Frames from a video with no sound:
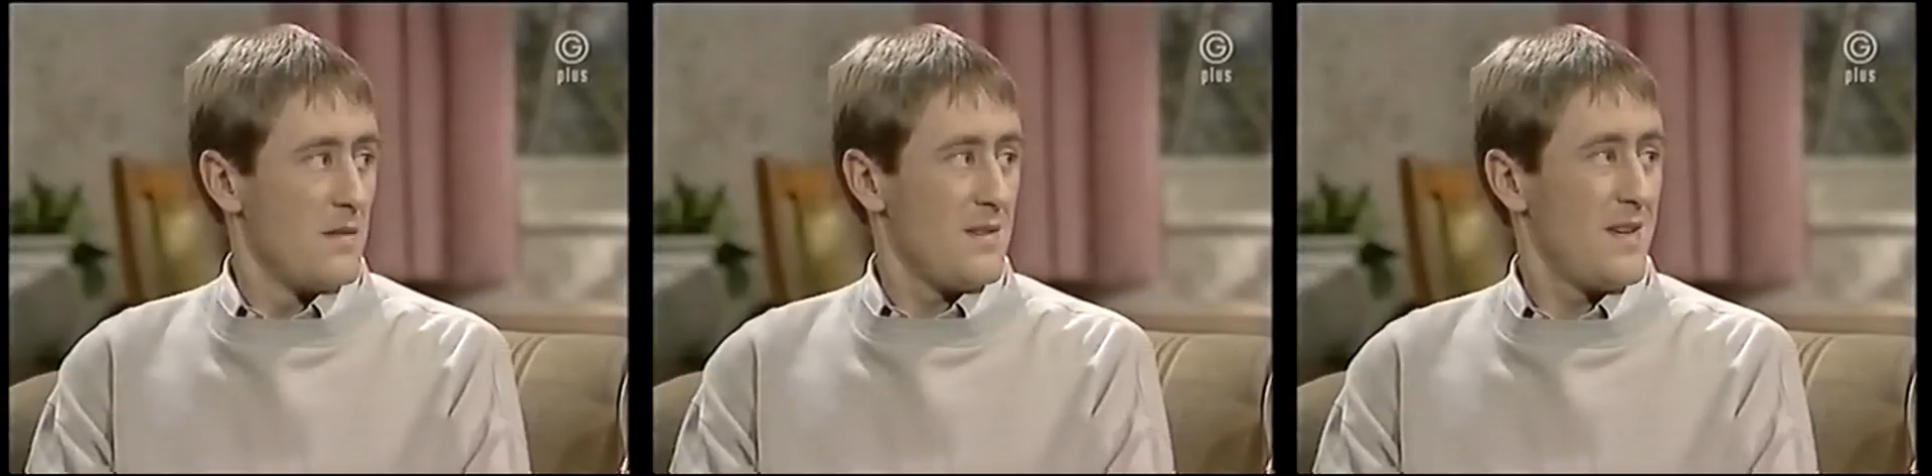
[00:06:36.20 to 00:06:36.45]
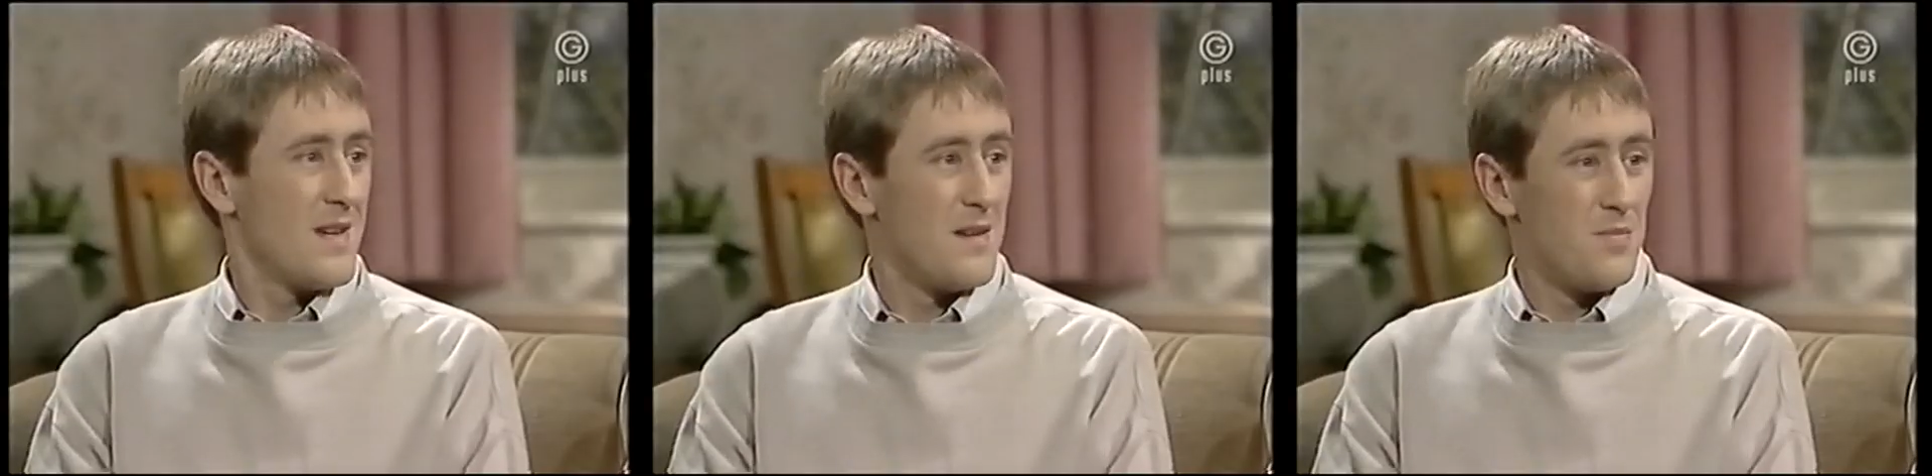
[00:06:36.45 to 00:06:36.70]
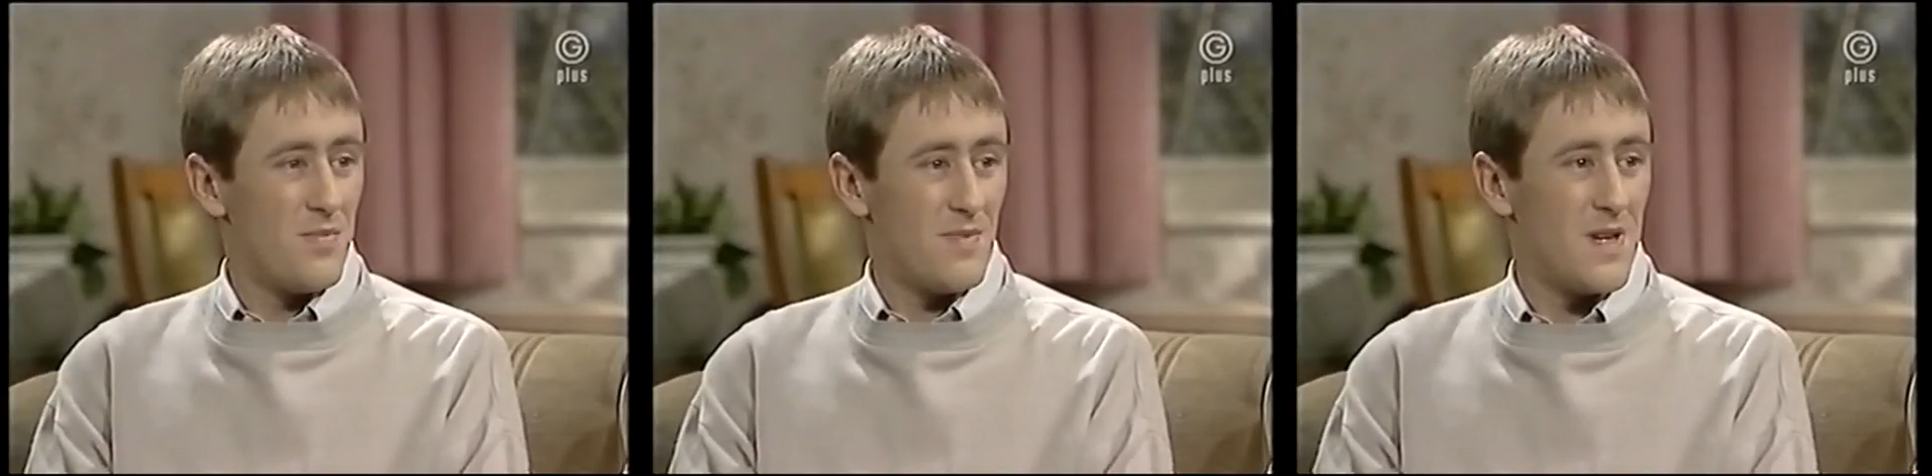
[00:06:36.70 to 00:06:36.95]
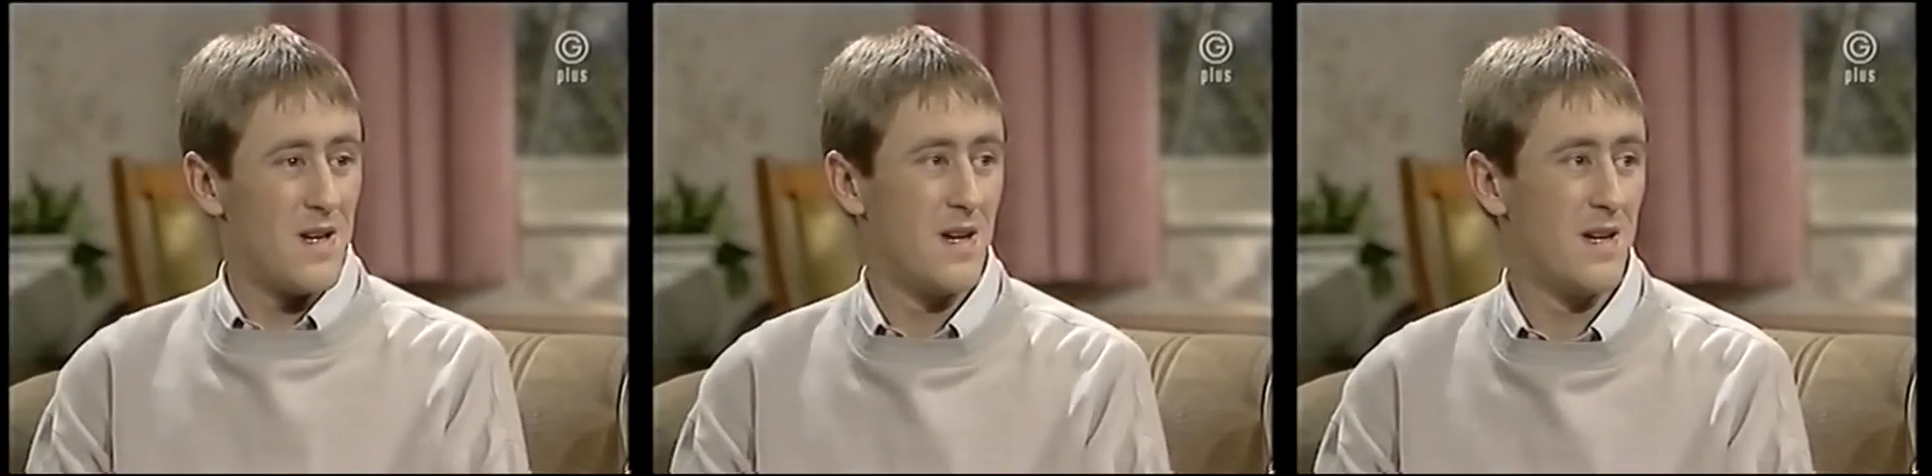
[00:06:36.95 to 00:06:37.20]
Yeah.
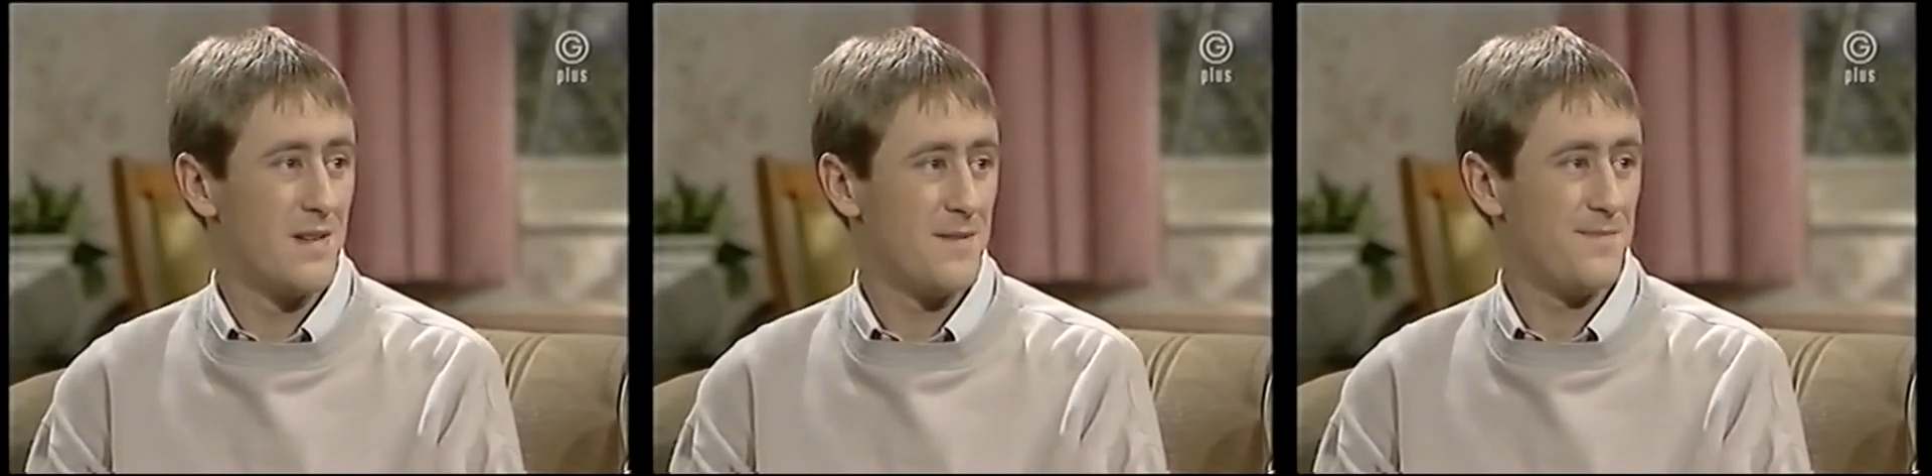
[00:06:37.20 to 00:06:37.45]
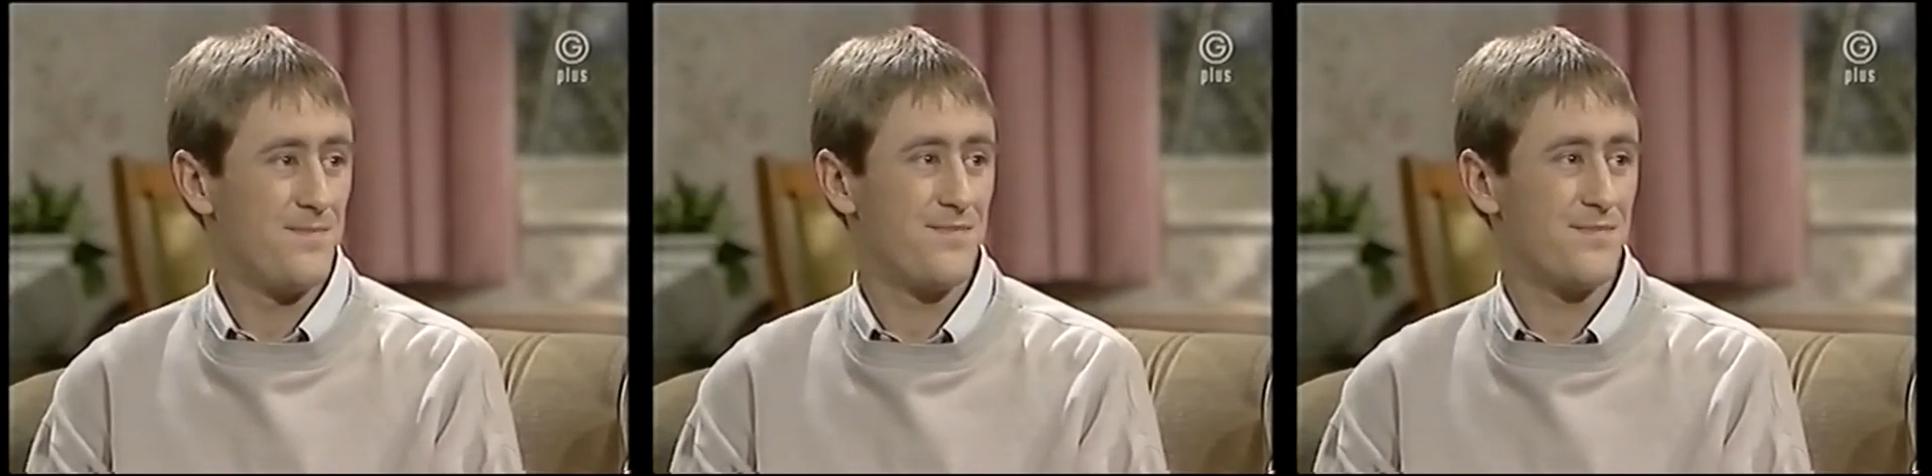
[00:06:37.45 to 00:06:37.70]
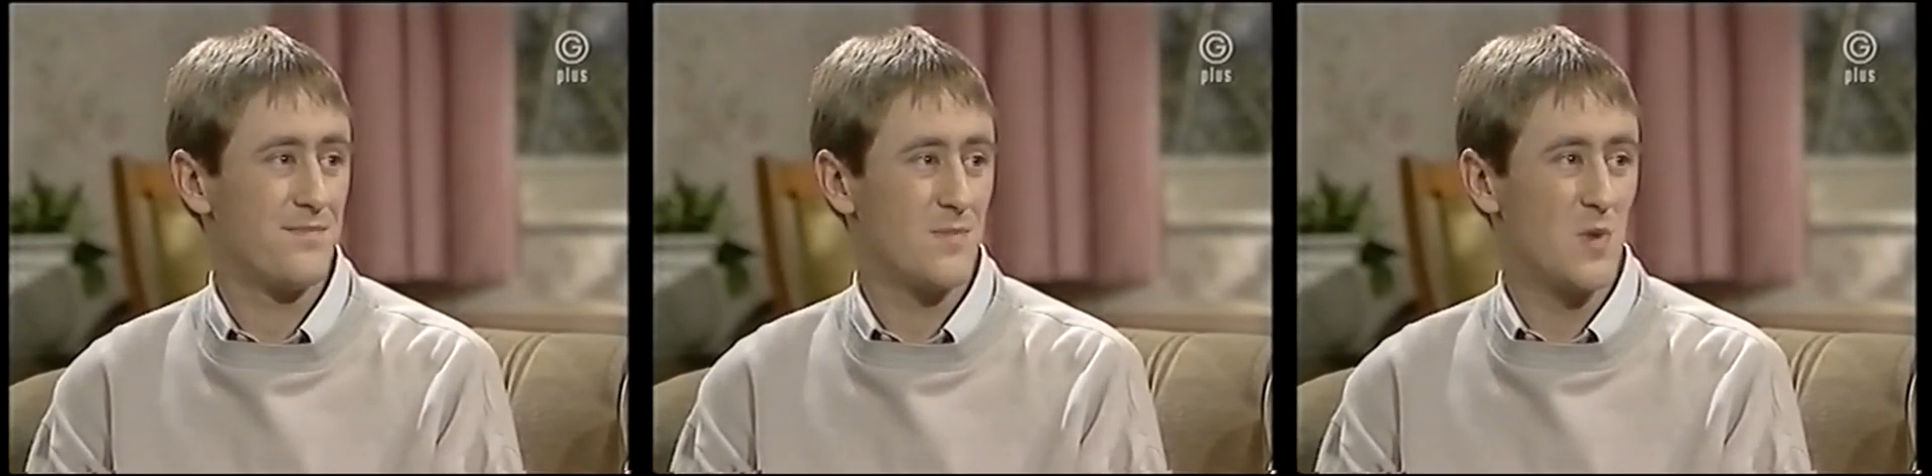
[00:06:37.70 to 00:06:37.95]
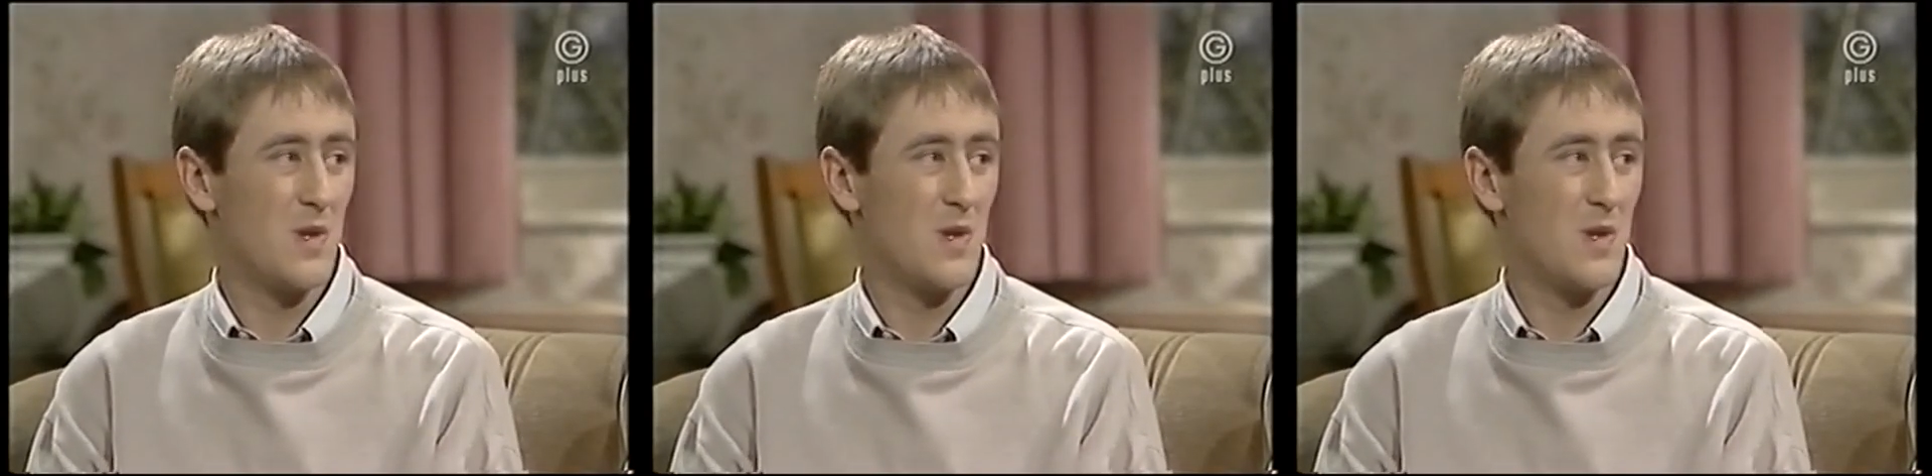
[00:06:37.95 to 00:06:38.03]
Well,